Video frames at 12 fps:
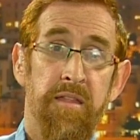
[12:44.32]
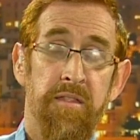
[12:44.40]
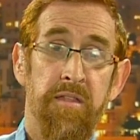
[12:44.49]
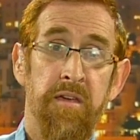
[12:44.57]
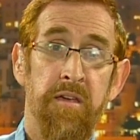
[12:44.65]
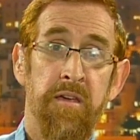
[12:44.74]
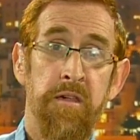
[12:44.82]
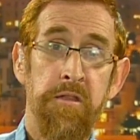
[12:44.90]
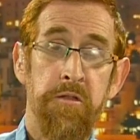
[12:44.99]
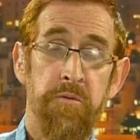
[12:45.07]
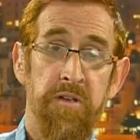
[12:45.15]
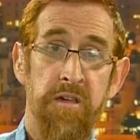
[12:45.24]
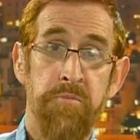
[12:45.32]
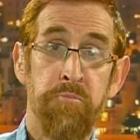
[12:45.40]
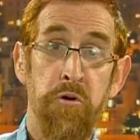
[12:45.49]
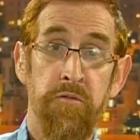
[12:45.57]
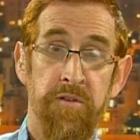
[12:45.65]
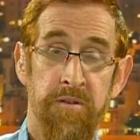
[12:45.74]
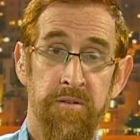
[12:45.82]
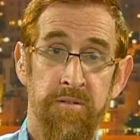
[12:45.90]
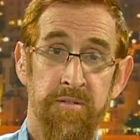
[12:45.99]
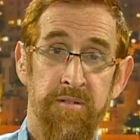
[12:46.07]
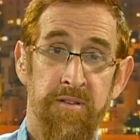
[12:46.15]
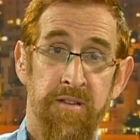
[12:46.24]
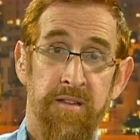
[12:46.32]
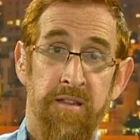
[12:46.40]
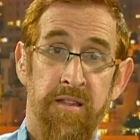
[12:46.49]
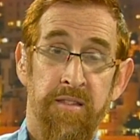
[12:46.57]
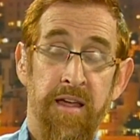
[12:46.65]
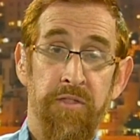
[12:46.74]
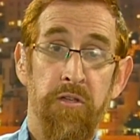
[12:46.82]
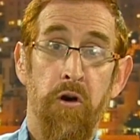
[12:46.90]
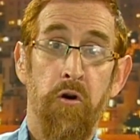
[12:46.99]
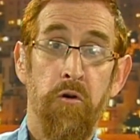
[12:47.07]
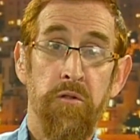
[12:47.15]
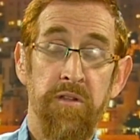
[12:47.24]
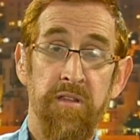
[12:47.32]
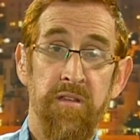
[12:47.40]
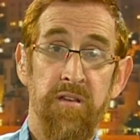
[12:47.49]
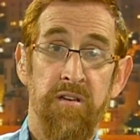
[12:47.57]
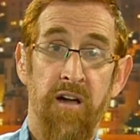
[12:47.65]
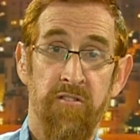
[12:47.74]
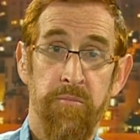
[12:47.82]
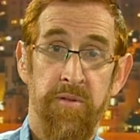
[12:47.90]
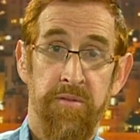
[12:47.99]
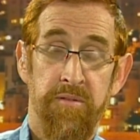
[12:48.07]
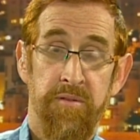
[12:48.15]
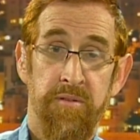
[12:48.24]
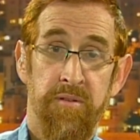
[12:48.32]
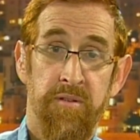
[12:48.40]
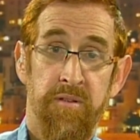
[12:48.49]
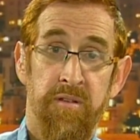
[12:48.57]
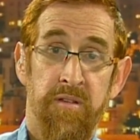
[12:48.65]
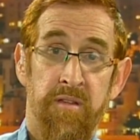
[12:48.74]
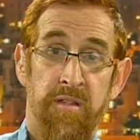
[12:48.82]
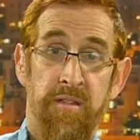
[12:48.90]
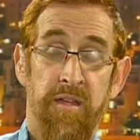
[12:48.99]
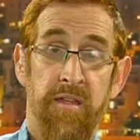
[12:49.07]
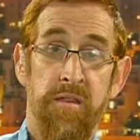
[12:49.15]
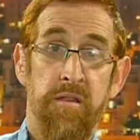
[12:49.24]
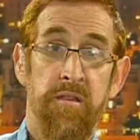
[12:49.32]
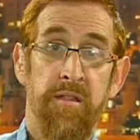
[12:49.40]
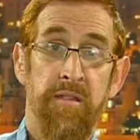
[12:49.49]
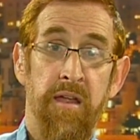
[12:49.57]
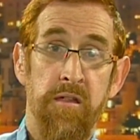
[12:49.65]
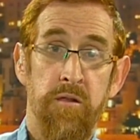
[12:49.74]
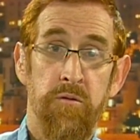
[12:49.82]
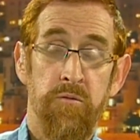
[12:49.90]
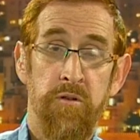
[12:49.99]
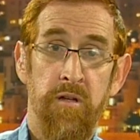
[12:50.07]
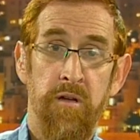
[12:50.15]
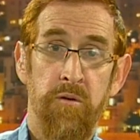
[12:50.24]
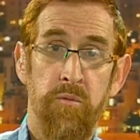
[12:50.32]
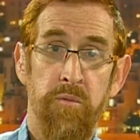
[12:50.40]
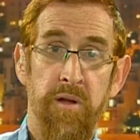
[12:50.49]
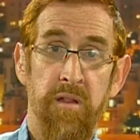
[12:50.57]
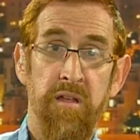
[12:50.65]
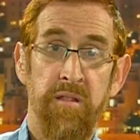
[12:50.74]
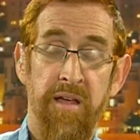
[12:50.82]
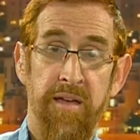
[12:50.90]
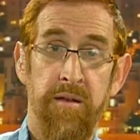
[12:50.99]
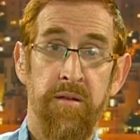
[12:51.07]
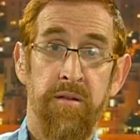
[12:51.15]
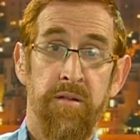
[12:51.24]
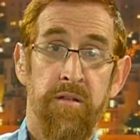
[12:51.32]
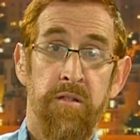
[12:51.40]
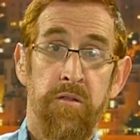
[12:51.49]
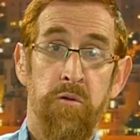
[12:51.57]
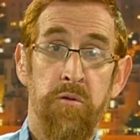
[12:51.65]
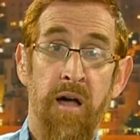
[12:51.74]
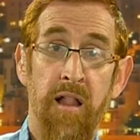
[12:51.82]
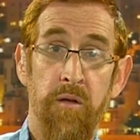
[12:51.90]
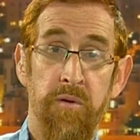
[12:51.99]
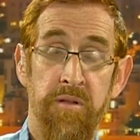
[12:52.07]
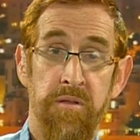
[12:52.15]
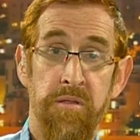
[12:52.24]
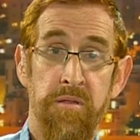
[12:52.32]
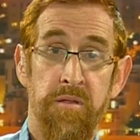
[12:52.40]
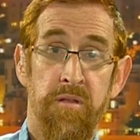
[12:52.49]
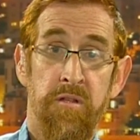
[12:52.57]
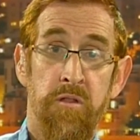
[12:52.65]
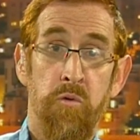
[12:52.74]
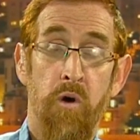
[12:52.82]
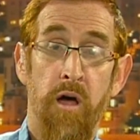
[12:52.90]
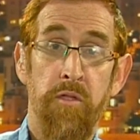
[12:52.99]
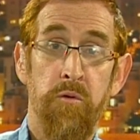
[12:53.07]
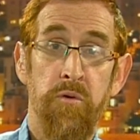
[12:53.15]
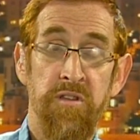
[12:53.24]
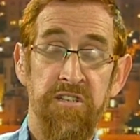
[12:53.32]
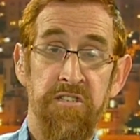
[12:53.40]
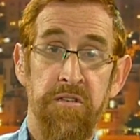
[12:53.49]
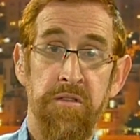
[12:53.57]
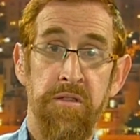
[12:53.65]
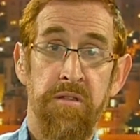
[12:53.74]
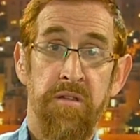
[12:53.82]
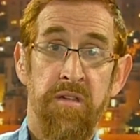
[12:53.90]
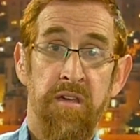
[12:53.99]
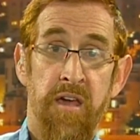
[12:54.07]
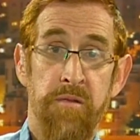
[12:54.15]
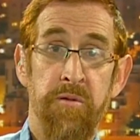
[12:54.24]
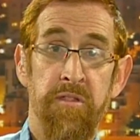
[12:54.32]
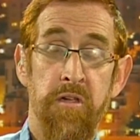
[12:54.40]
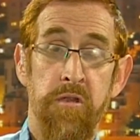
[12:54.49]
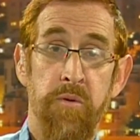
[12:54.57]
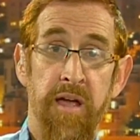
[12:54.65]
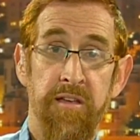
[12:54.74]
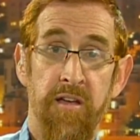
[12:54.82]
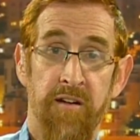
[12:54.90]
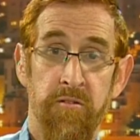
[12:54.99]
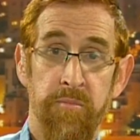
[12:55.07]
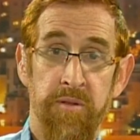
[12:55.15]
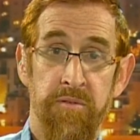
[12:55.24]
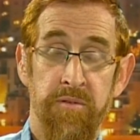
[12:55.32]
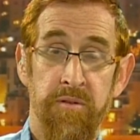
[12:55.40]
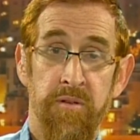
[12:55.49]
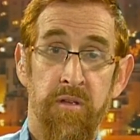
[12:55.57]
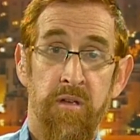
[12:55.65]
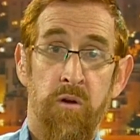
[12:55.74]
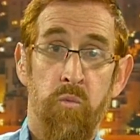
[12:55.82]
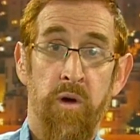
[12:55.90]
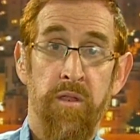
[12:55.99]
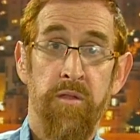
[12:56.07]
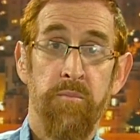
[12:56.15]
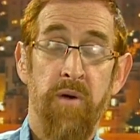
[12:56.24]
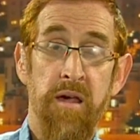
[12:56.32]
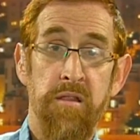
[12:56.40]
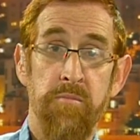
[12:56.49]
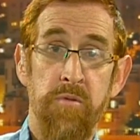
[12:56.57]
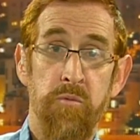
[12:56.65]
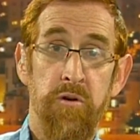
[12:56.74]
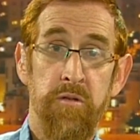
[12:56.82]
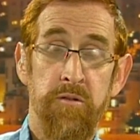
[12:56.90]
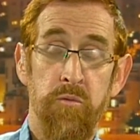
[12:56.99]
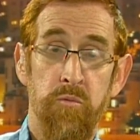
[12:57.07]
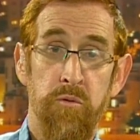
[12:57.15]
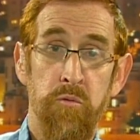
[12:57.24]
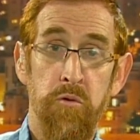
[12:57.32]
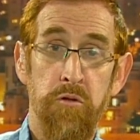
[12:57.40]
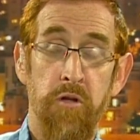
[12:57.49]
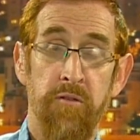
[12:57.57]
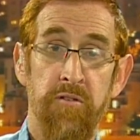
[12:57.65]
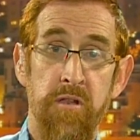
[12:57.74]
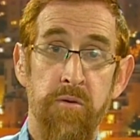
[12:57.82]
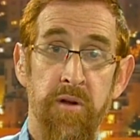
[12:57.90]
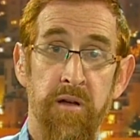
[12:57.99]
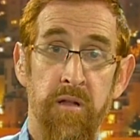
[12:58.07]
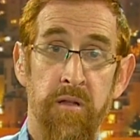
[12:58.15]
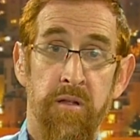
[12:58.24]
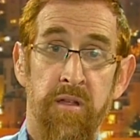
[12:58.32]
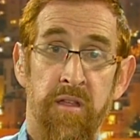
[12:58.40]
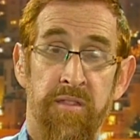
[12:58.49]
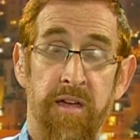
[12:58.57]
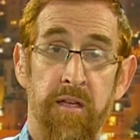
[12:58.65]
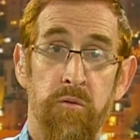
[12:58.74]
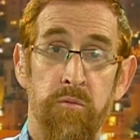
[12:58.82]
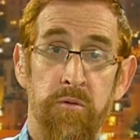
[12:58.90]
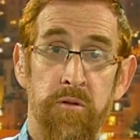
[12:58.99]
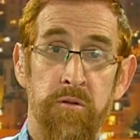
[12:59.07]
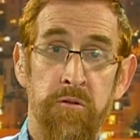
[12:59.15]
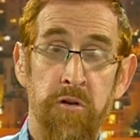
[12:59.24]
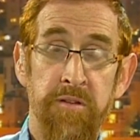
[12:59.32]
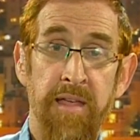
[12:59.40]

The history has proven that the only government that has really led to tolerance to other religions has been the Israeli government. When the Muslims ruled over Israel, they took